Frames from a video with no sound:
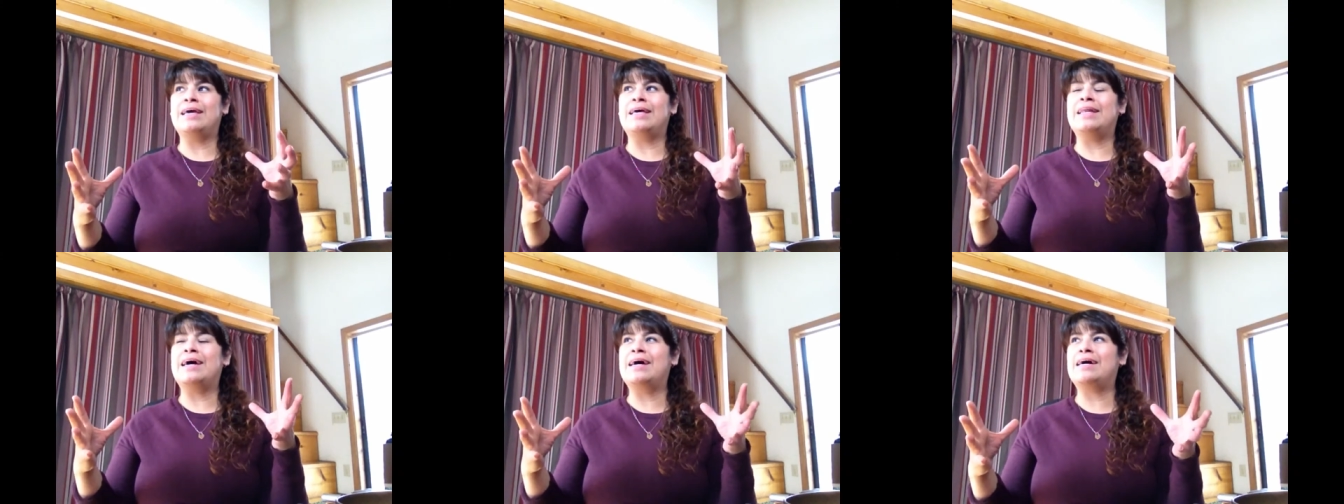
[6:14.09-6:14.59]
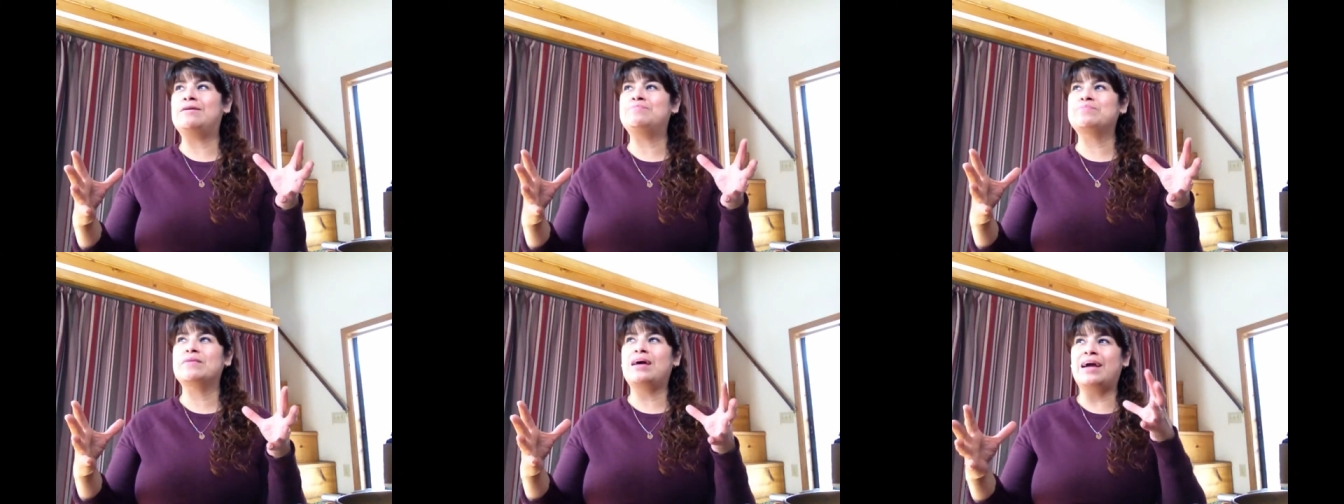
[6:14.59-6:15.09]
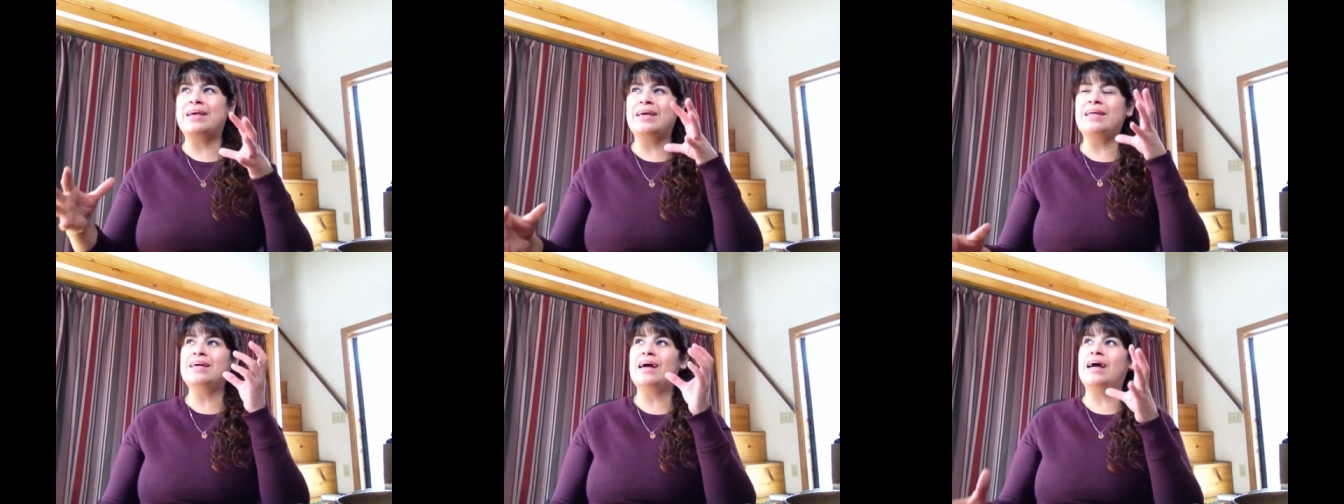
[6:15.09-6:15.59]
And I
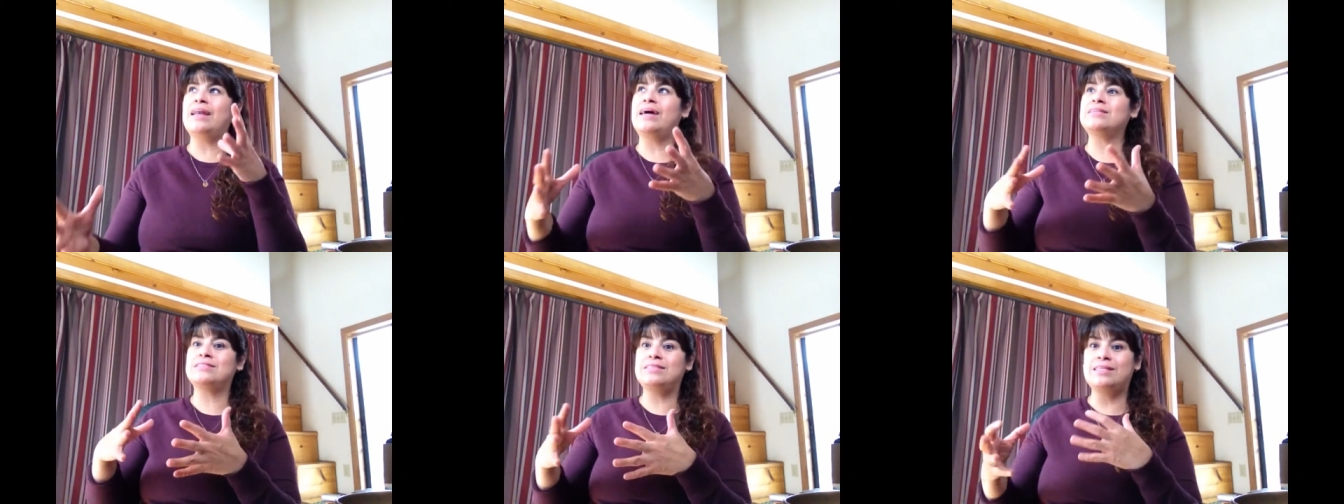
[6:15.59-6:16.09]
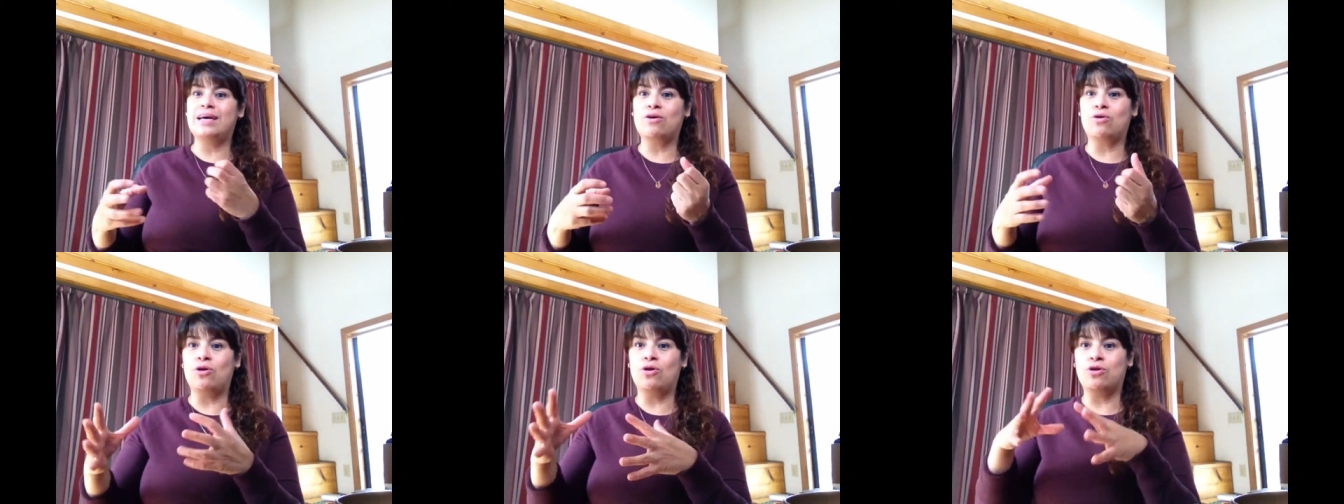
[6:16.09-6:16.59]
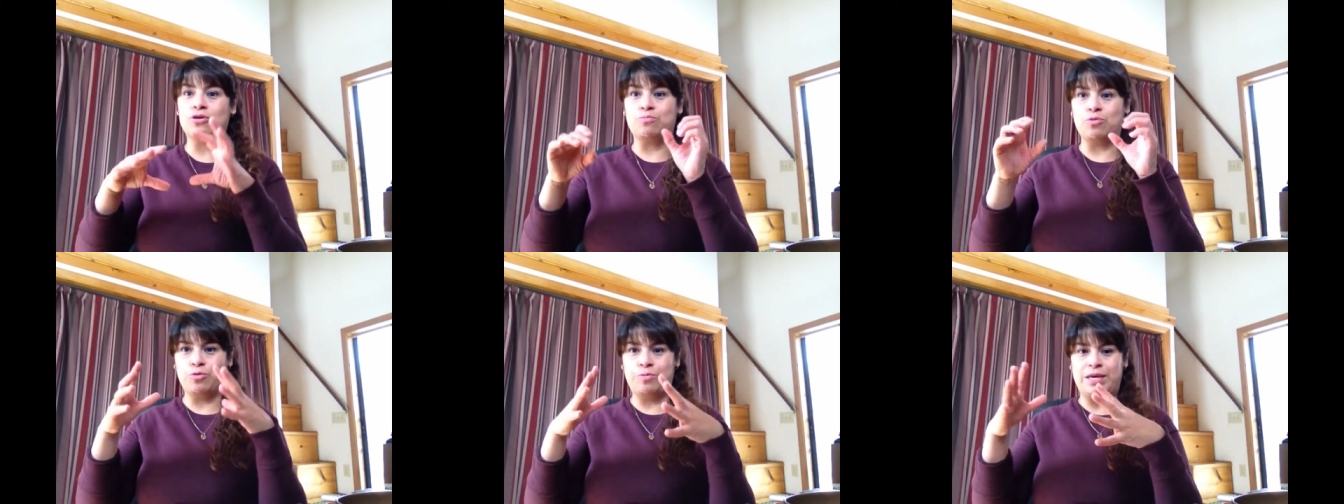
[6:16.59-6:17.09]
can kind of see the color
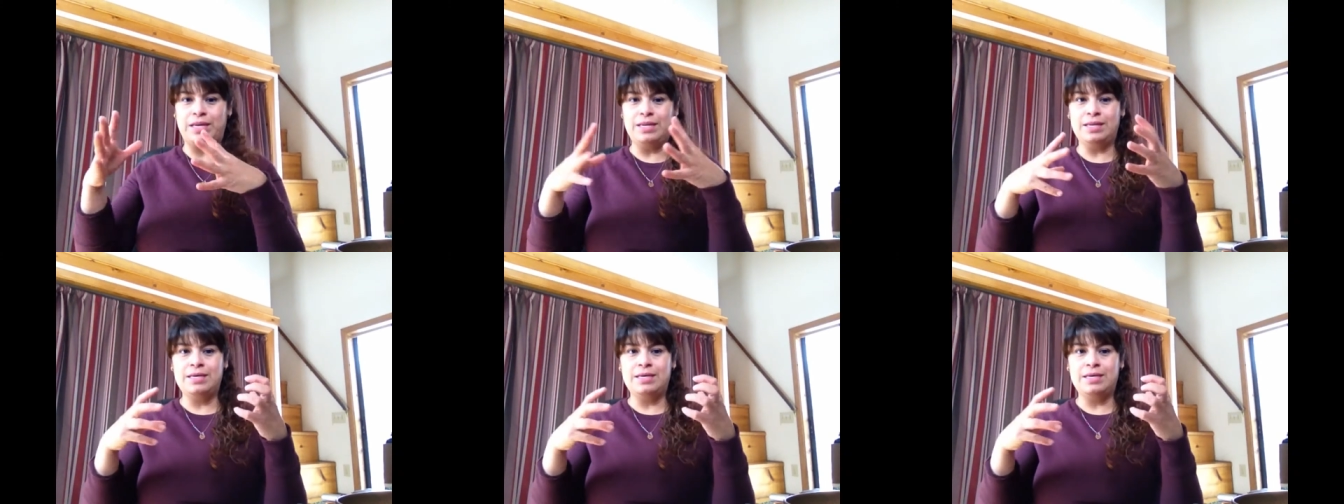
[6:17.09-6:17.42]
moving,